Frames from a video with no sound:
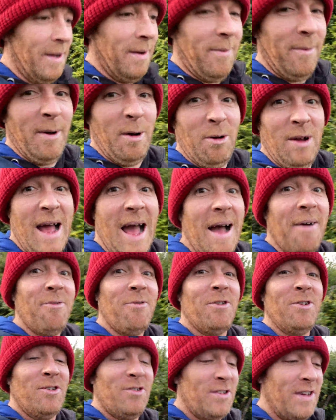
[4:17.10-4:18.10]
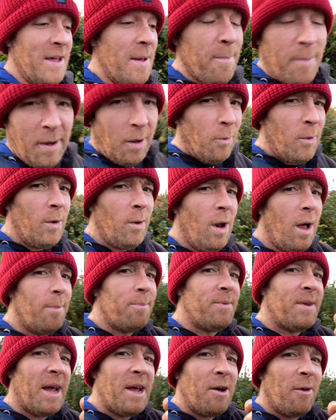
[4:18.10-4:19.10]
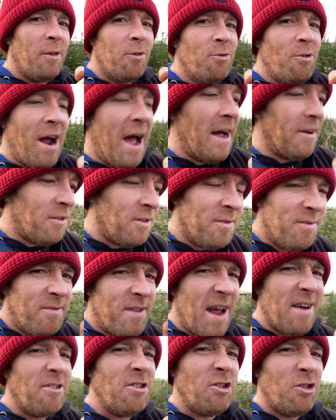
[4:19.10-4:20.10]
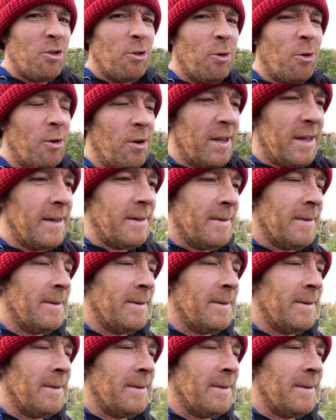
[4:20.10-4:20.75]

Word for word: we'll have to see. But I will update on the rat very shortly.